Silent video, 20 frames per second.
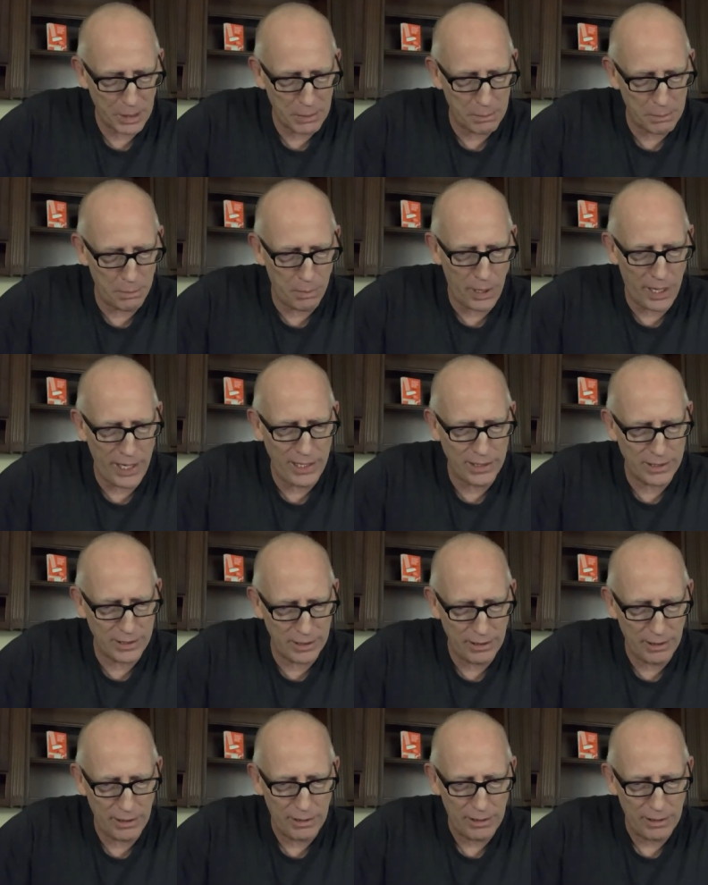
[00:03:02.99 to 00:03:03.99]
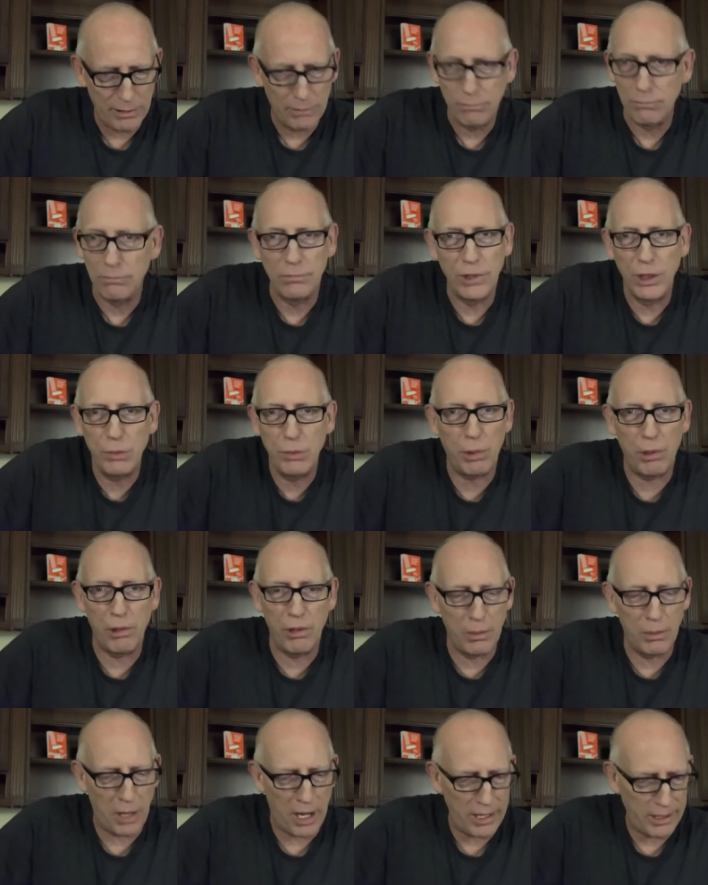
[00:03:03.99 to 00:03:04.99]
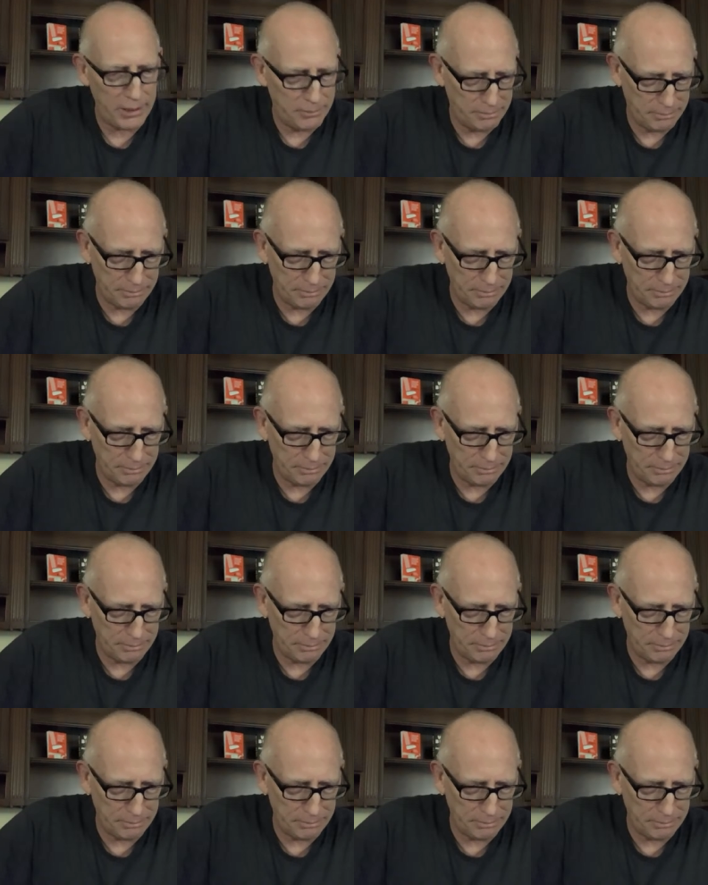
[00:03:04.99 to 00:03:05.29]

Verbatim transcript: bite, just burn the body.